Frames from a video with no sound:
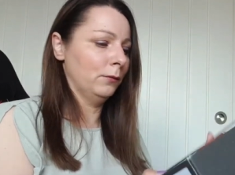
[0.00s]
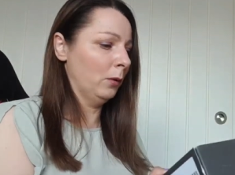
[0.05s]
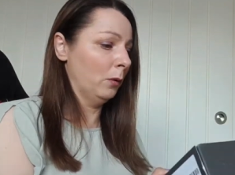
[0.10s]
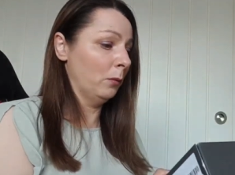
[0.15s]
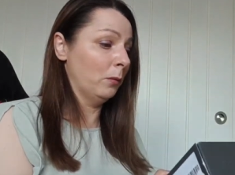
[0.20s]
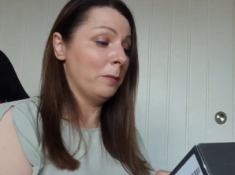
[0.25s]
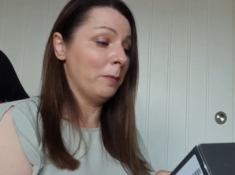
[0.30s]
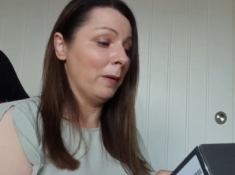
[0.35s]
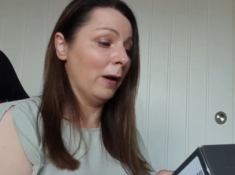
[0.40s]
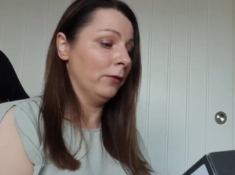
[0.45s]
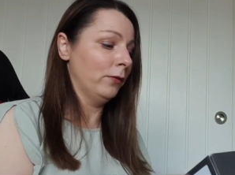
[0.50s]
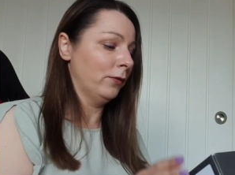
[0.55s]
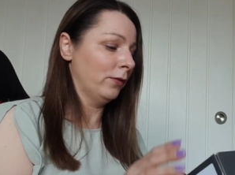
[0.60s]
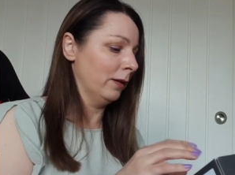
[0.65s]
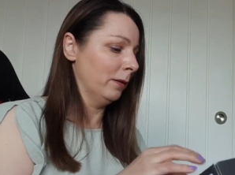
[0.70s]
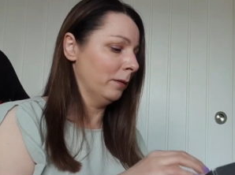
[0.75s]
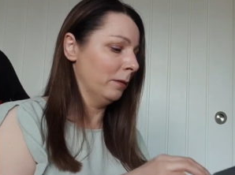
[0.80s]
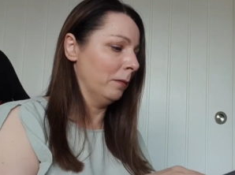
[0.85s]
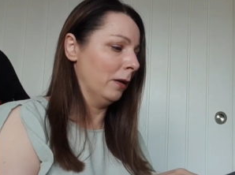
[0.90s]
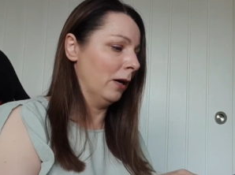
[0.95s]
Well, we both
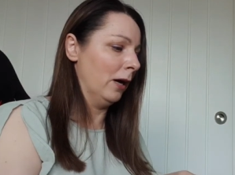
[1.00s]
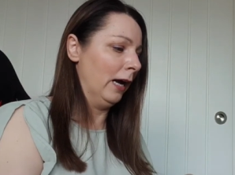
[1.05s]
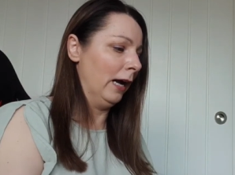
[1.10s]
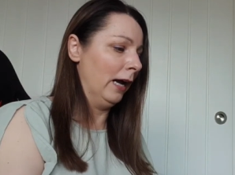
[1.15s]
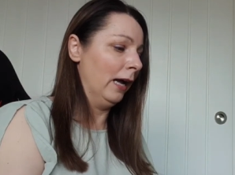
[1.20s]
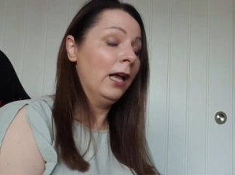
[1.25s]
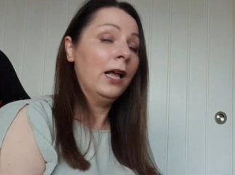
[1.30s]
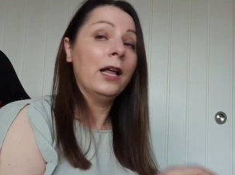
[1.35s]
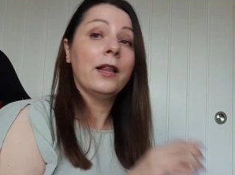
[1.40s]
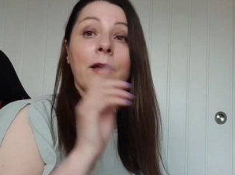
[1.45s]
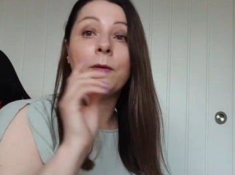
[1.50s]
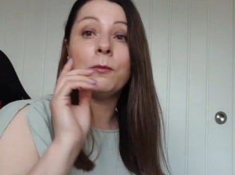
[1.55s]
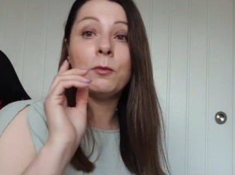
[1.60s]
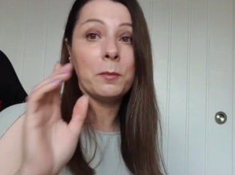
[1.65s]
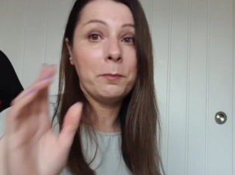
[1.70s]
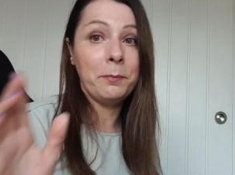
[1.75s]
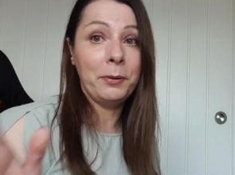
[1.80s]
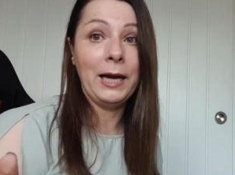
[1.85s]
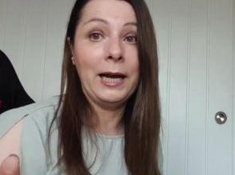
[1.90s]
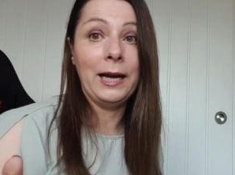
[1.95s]
seen them like that. They
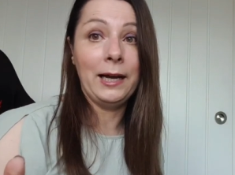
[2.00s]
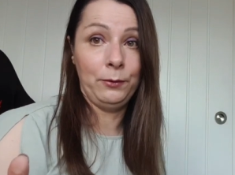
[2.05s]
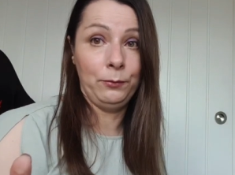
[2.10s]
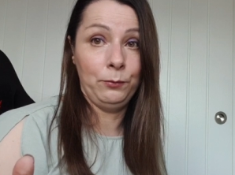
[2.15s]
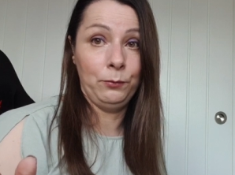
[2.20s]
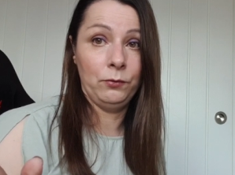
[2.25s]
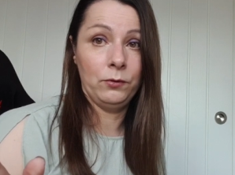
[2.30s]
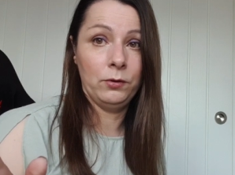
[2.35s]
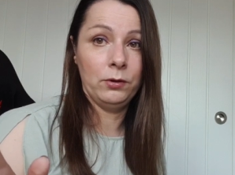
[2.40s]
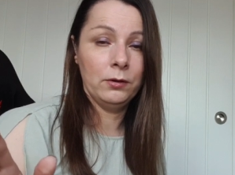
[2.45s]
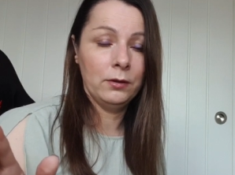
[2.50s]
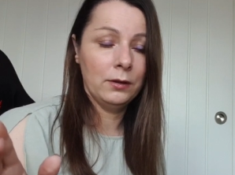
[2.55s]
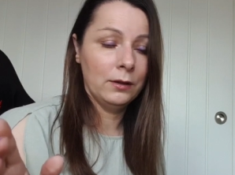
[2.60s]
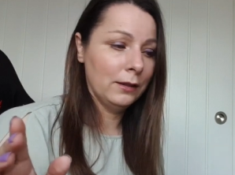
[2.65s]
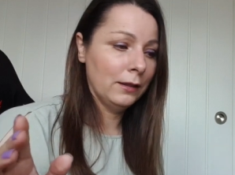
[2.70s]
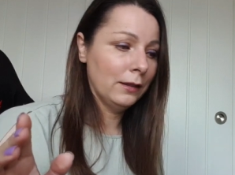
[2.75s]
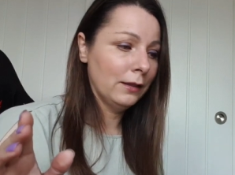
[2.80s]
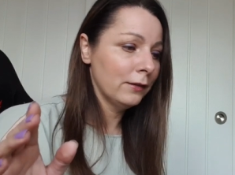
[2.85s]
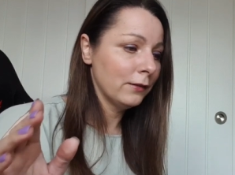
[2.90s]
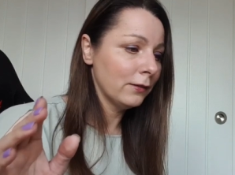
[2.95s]
were a pound.
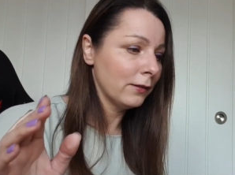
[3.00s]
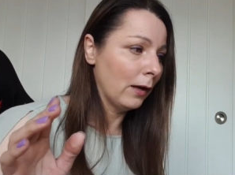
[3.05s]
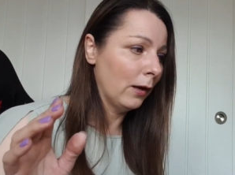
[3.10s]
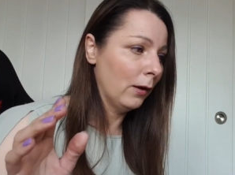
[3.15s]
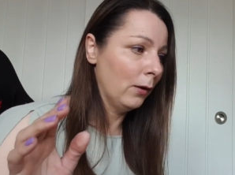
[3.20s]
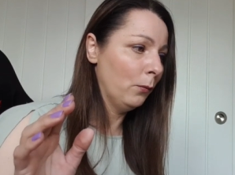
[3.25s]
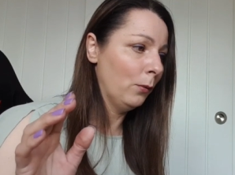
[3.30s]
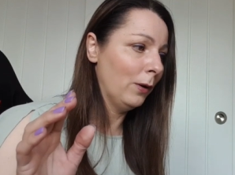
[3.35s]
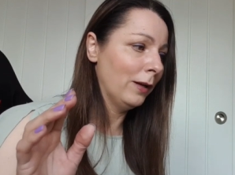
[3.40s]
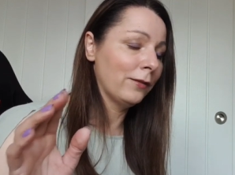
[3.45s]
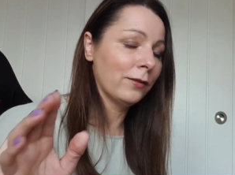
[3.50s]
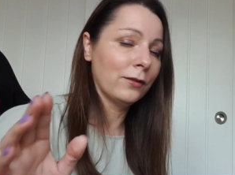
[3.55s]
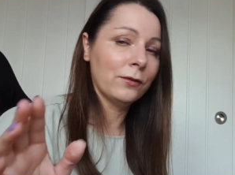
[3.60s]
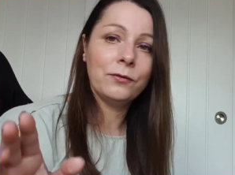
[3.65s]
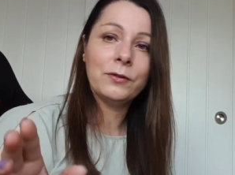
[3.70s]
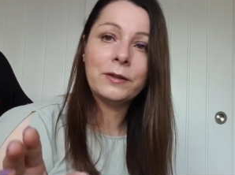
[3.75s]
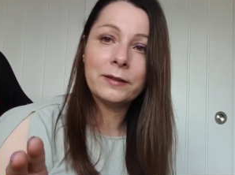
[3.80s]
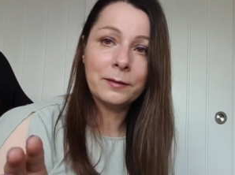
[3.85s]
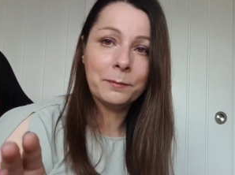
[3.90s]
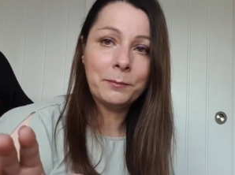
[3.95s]
So when
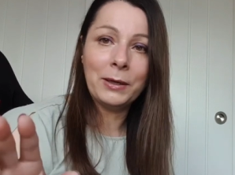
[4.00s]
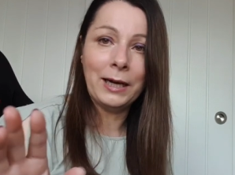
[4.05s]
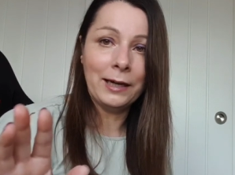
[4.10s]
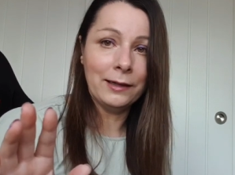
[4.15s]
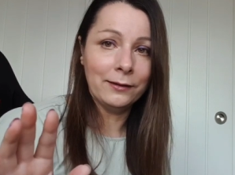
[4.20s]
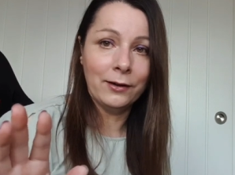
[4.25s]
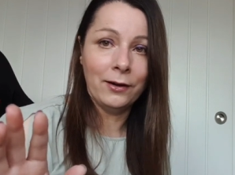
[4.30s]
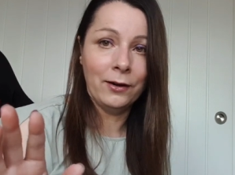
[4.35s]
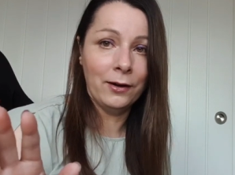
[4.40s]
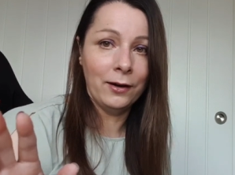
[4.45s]
something's a pound,